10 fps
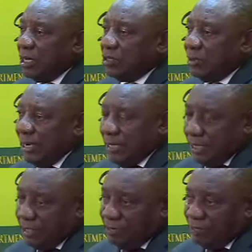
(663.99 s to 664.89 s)
to
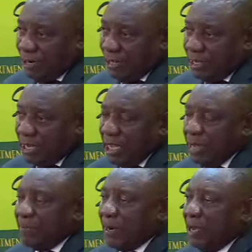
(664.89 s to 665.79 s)
identify the
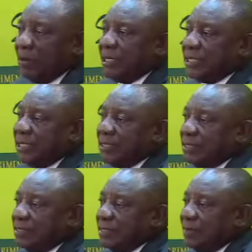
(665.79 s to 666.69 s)
key
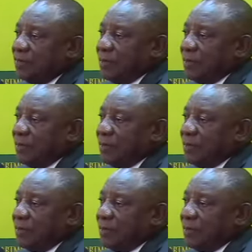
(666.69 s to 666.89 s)
priorities